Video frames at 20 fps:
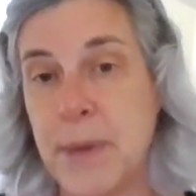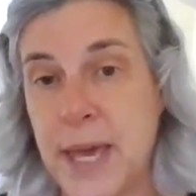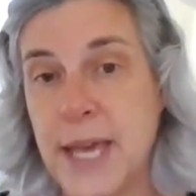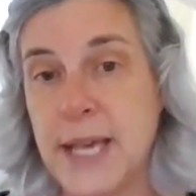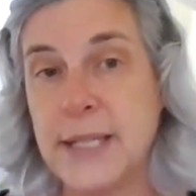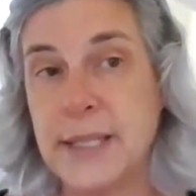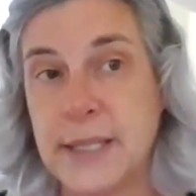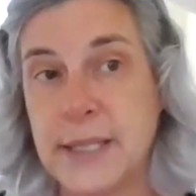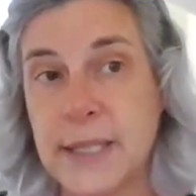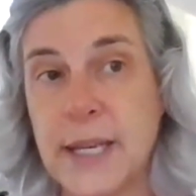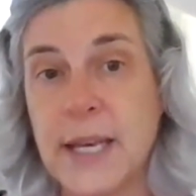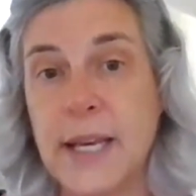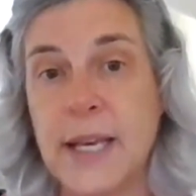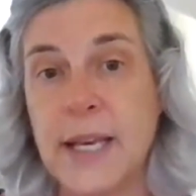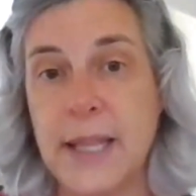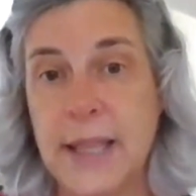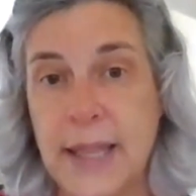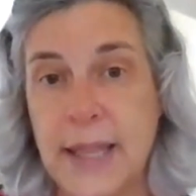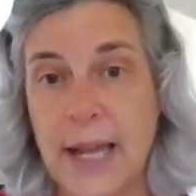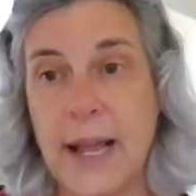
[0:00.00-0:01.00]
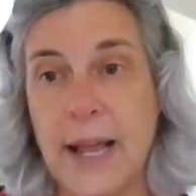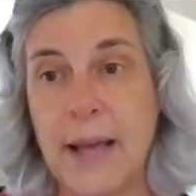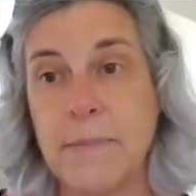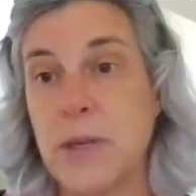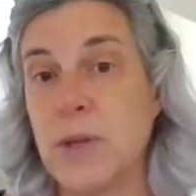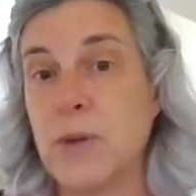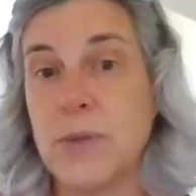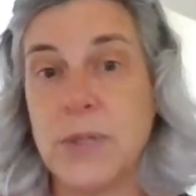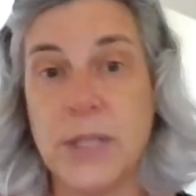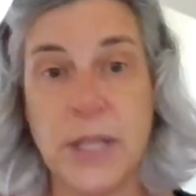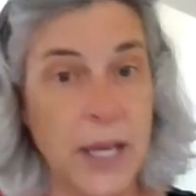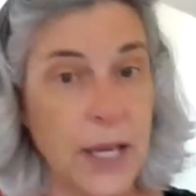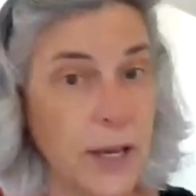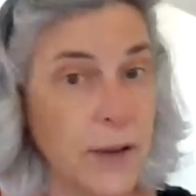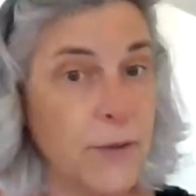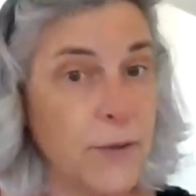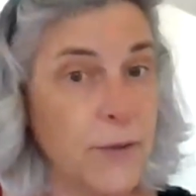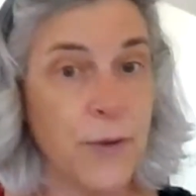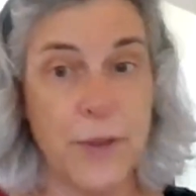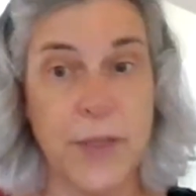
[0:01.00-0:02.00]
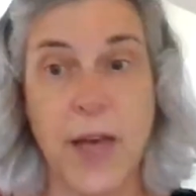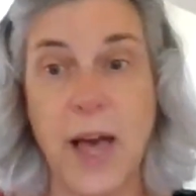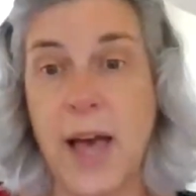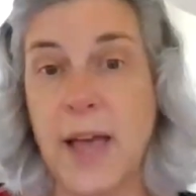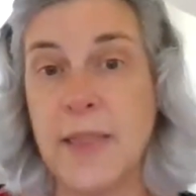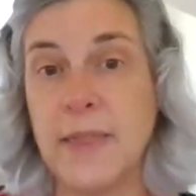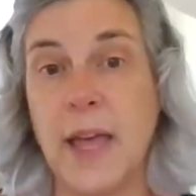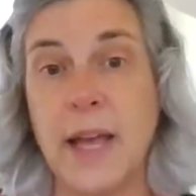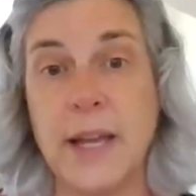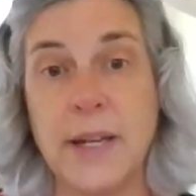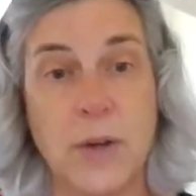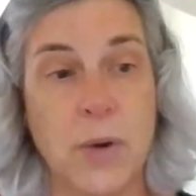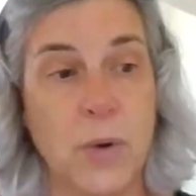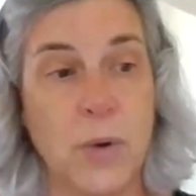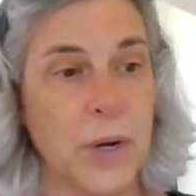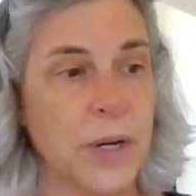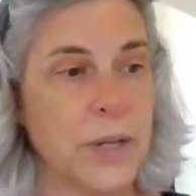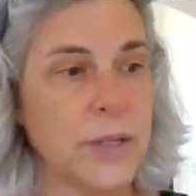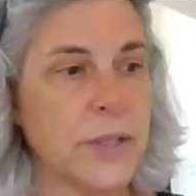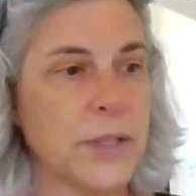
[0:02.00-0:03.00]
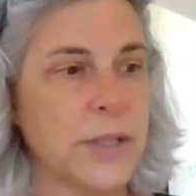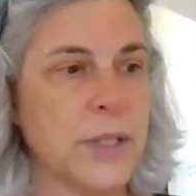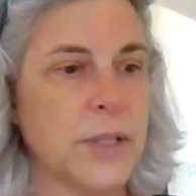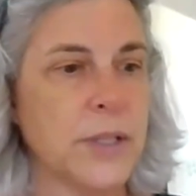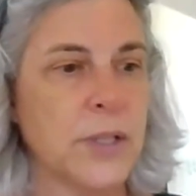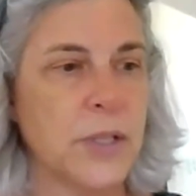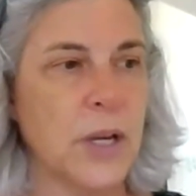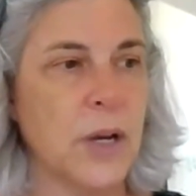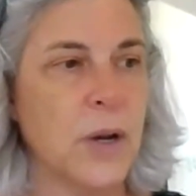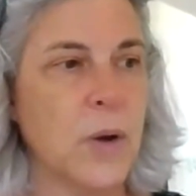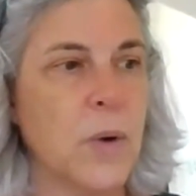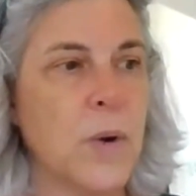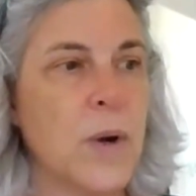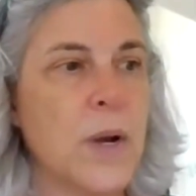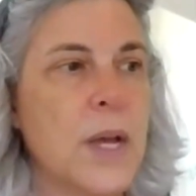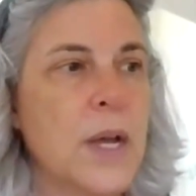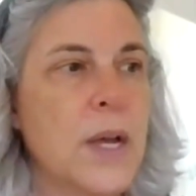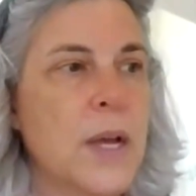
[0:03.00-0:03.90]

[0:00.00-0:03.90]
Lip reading: pace that I'm using for the online course. So